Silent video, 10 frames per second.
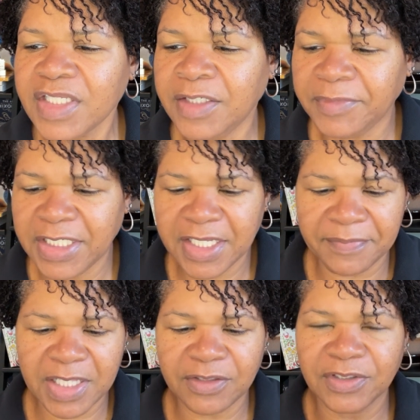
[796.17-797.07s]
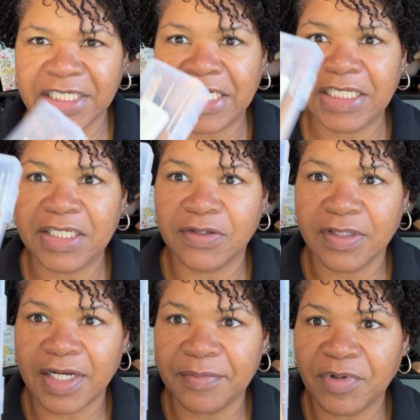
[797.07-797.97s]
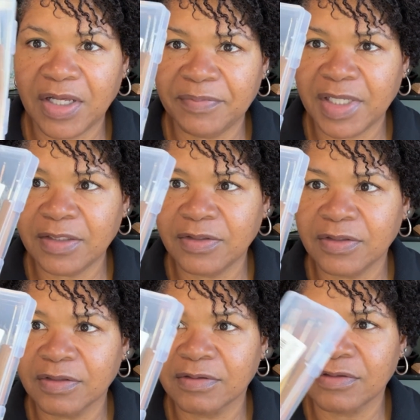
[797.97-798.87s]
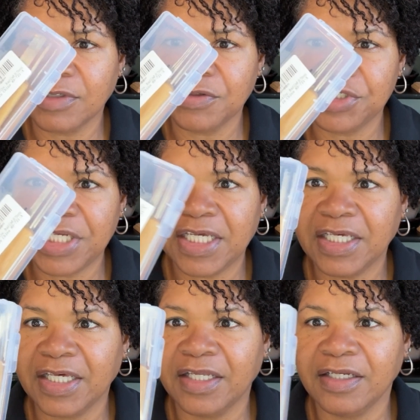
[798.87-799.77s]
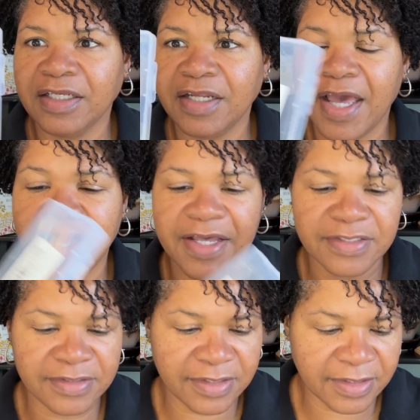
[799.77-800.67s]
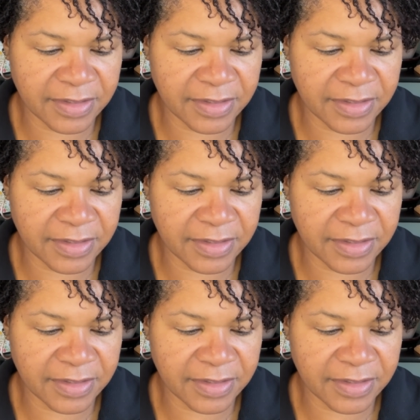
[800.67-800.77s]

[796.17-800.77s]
I'm going to get my little kit here that I bought, my little crochet kit. It has